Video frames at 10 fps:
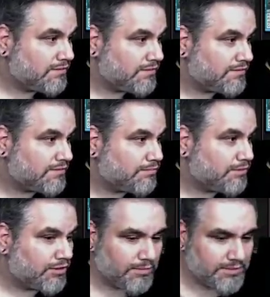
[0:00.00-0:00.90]
Let's
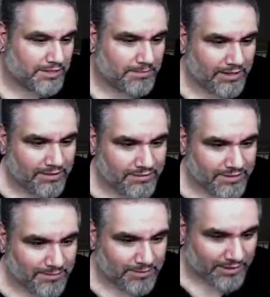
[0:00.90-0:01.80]
put Cryptic Command on
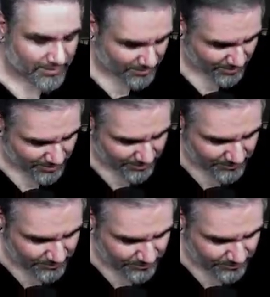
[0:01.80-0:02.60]
top again. All right.